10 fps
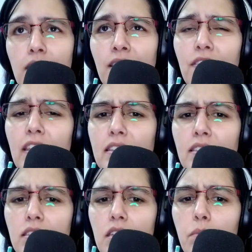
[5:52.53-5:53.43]
That's
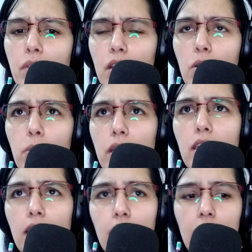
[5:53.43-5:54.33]
something we
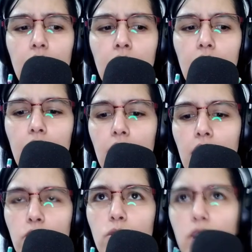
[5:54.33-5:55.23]
can
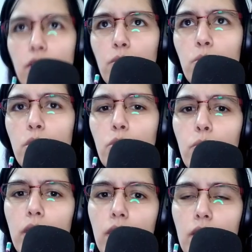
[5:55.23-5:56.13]
actually work
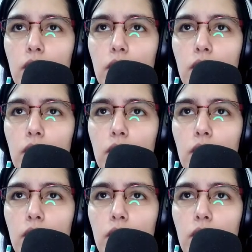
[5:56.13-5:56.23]
with